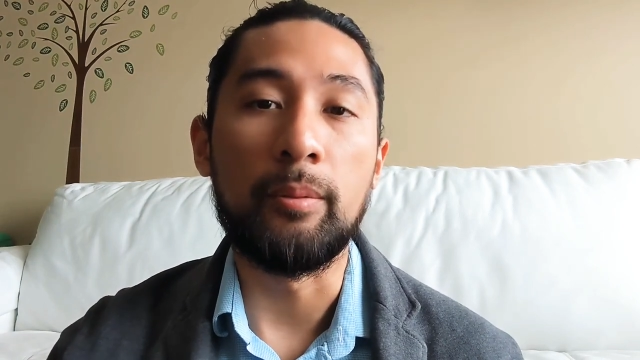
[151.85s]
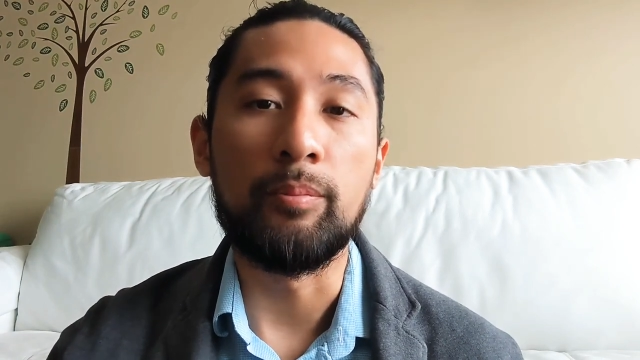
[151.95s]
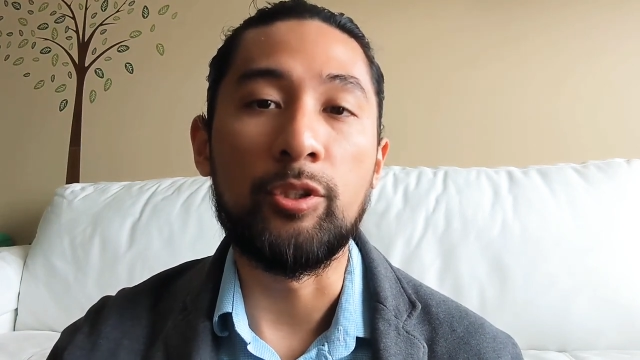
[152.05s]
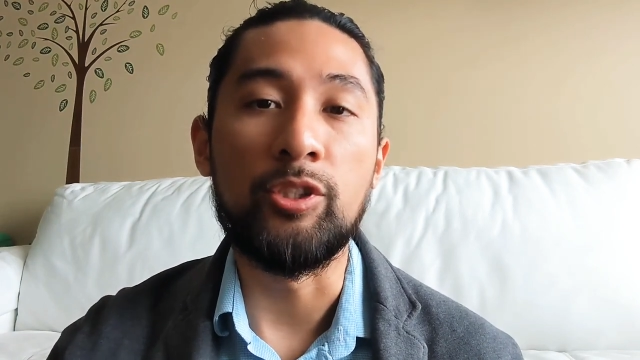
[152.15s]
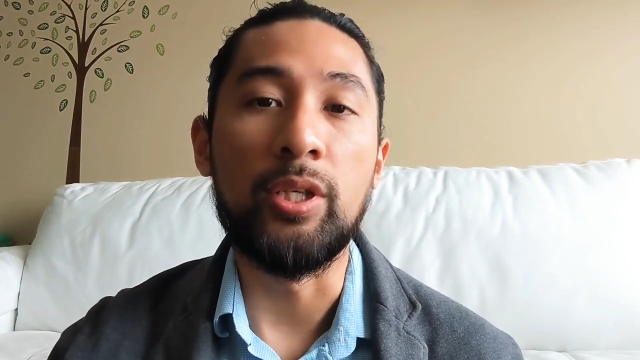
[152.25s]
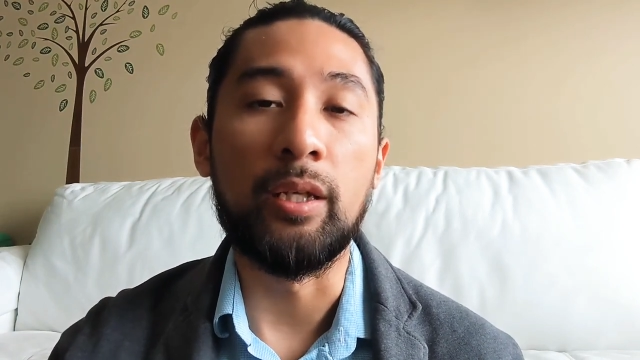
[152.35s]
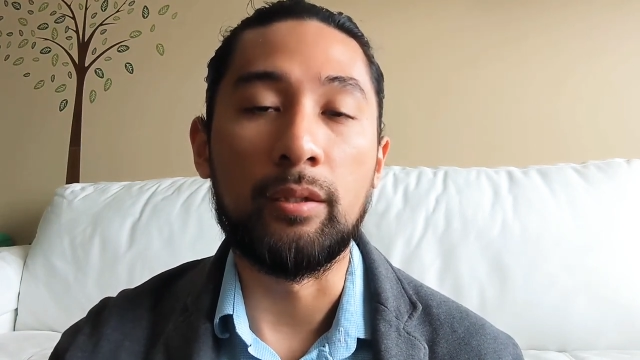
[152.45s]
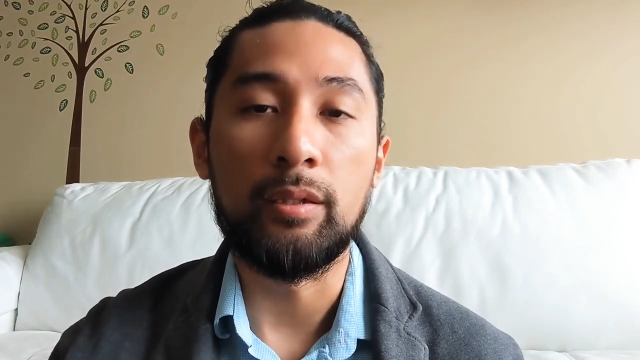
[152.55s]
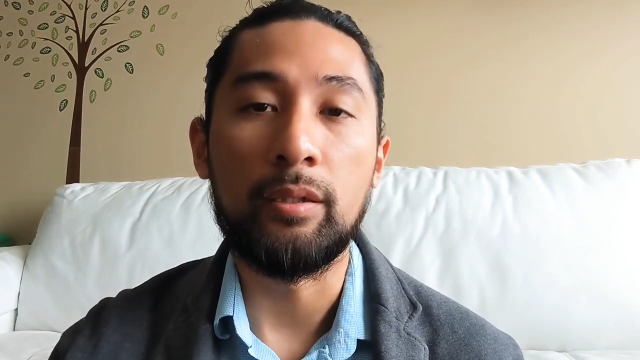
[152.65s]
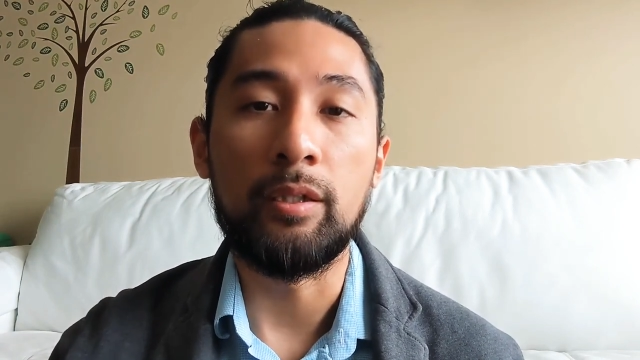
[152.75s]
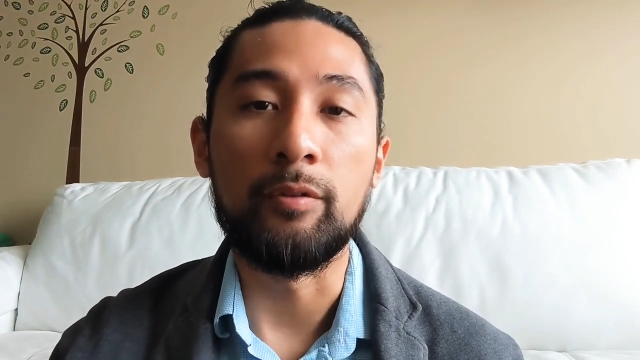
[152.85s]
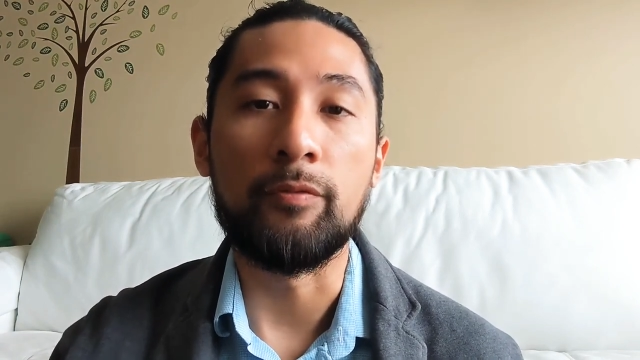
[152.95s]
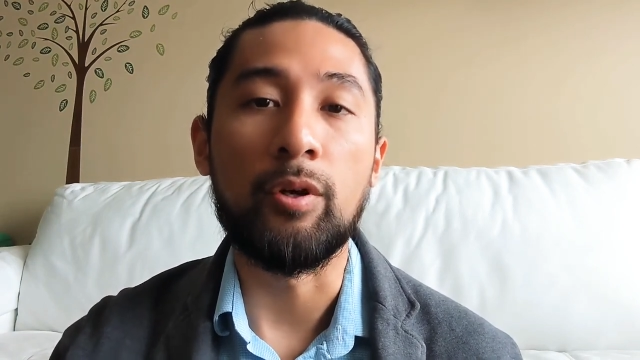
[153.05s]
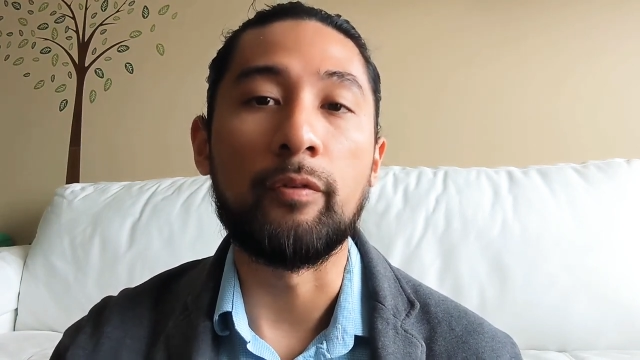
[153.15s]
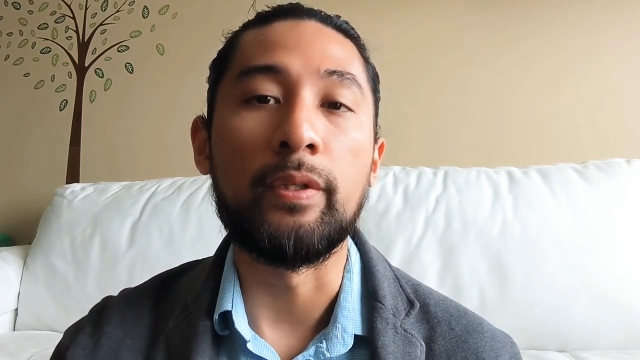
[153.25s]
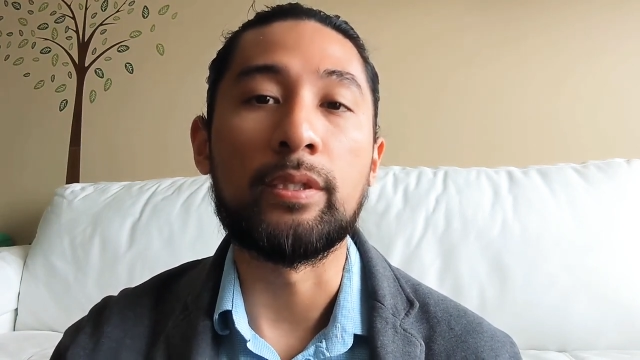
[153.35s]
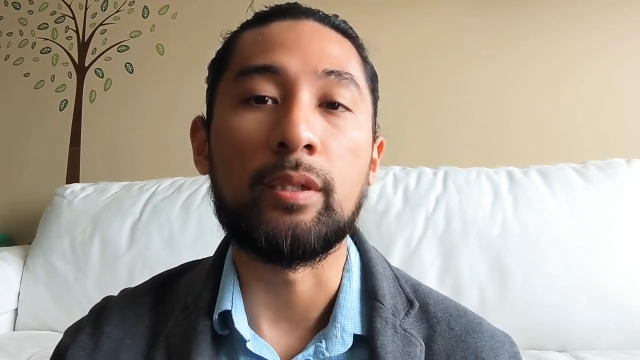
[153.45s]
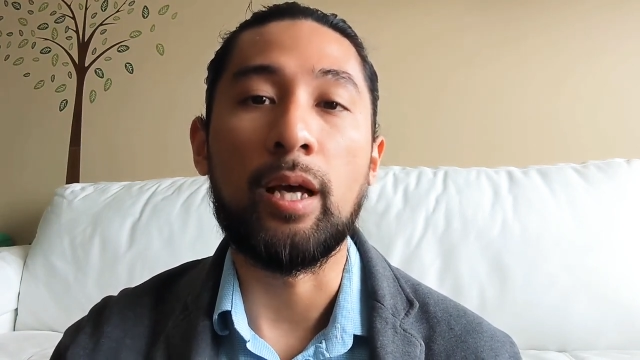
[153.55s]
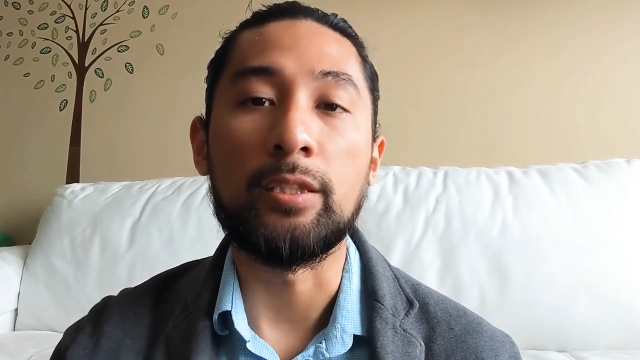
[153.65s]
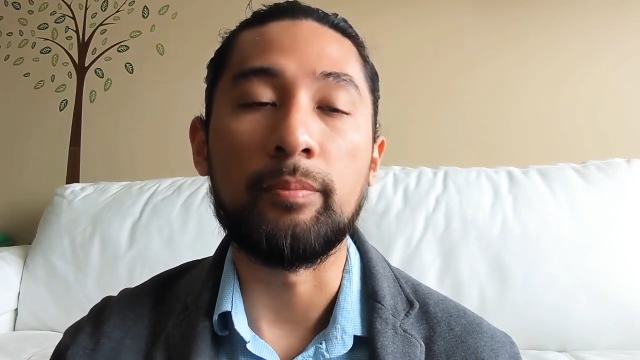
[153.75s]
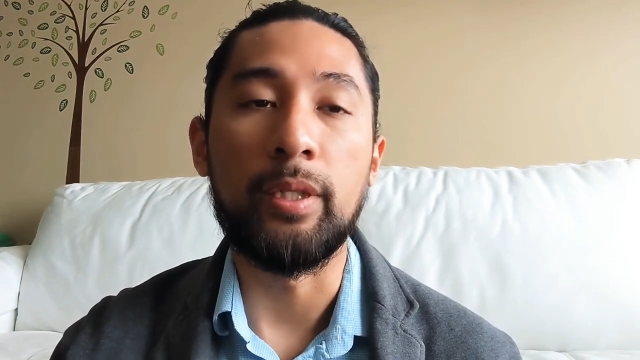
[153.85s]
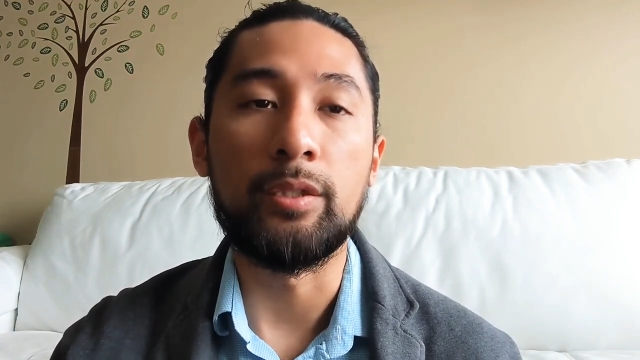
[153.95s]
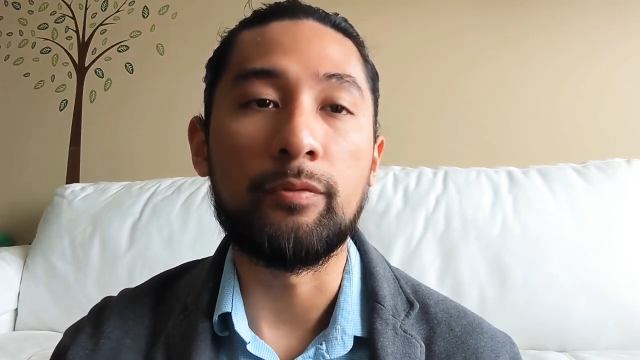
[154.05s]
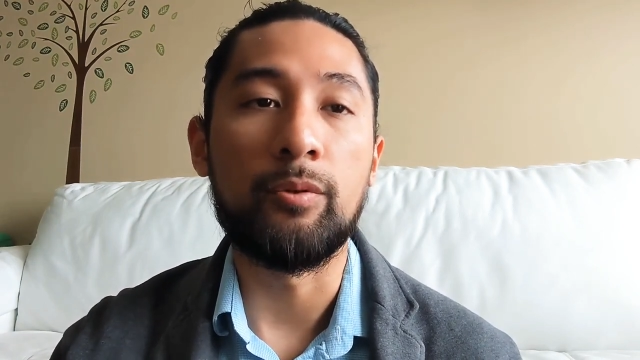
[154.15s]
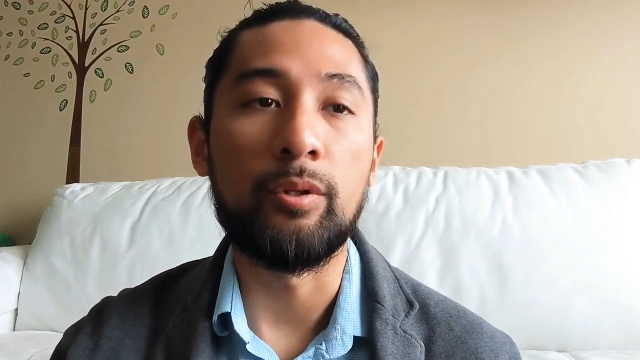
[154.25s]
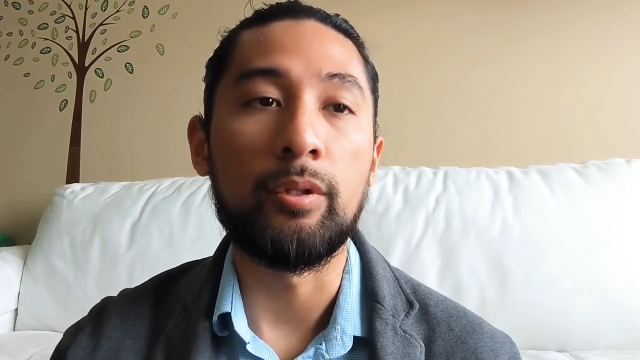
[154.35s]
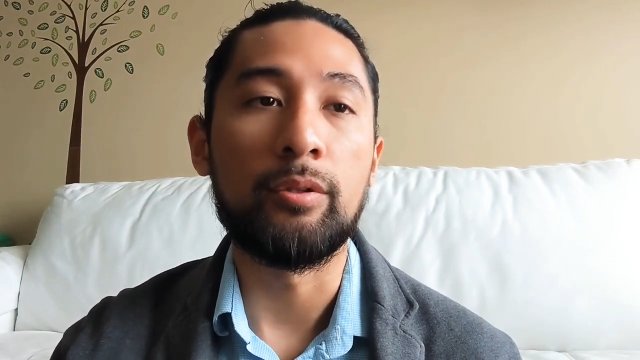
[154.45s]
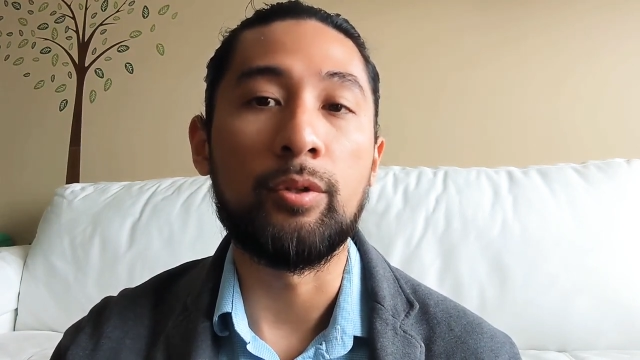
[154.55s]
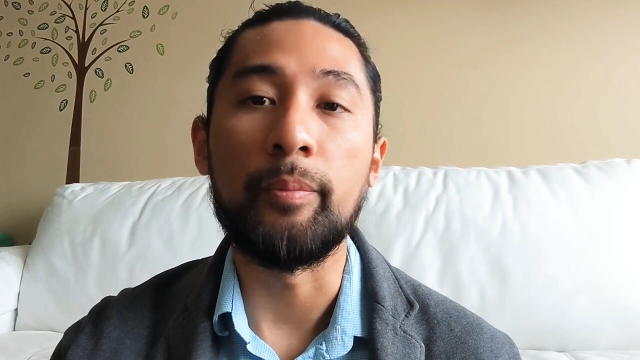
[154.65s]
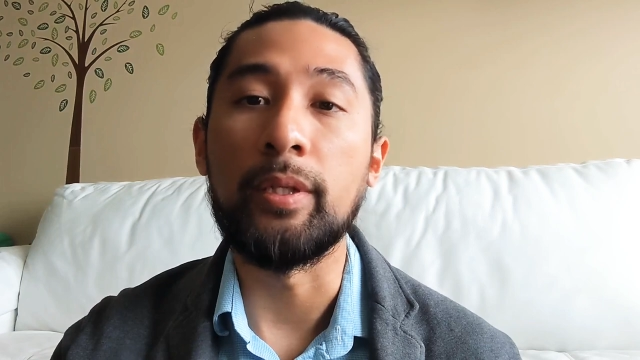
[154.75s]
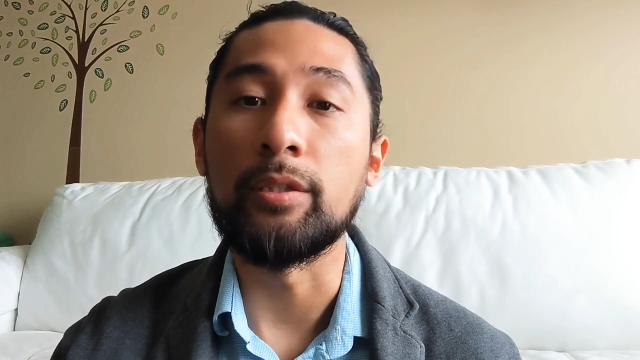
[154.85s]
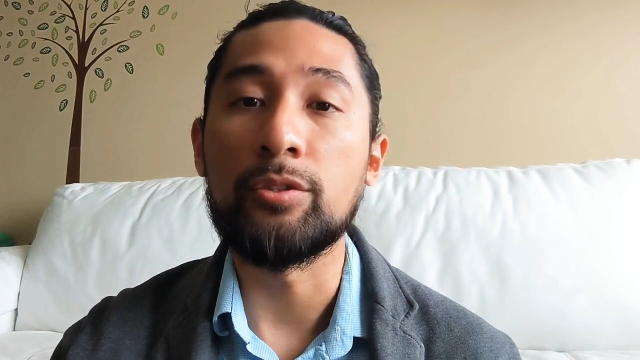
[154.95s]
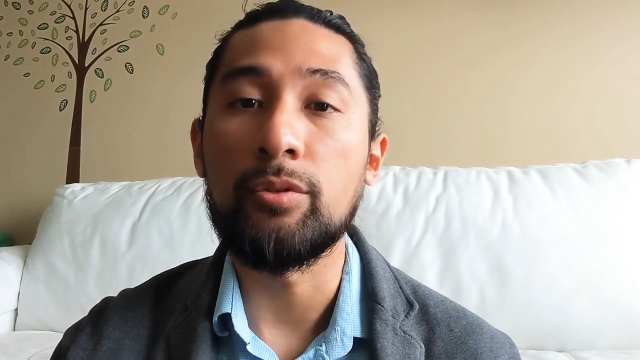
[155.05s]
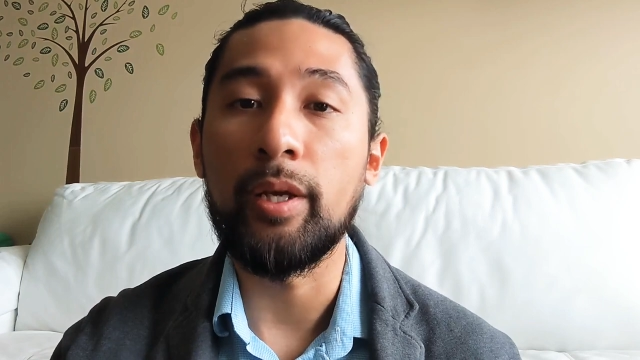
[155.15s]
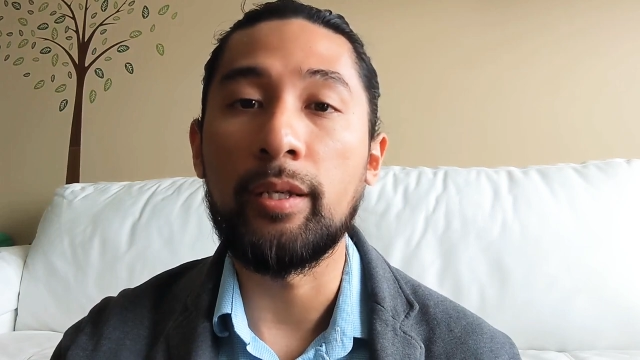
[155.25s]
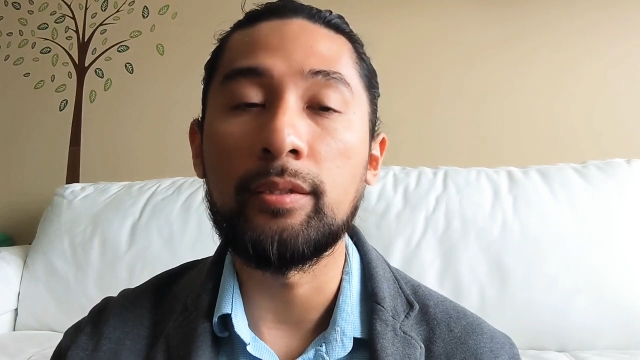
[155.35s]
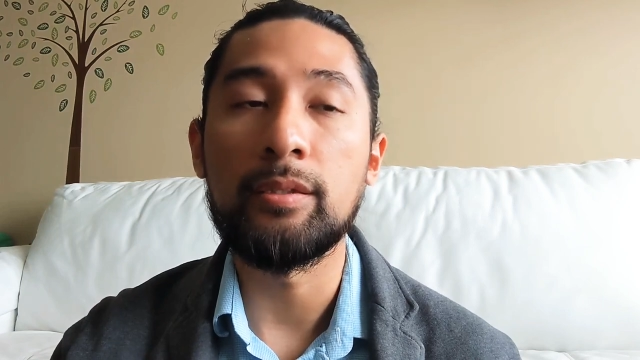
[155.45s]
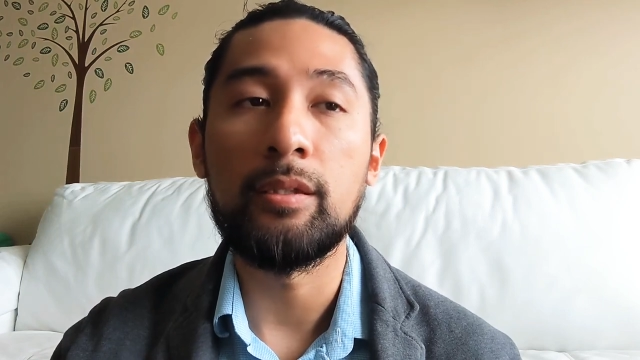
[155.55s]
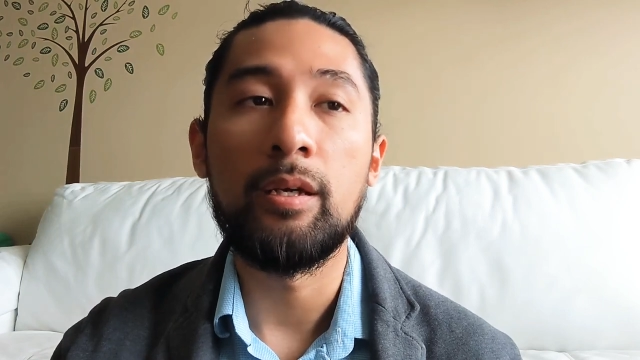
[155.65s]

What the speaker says: present in front of his classmates for 3 minutes straight,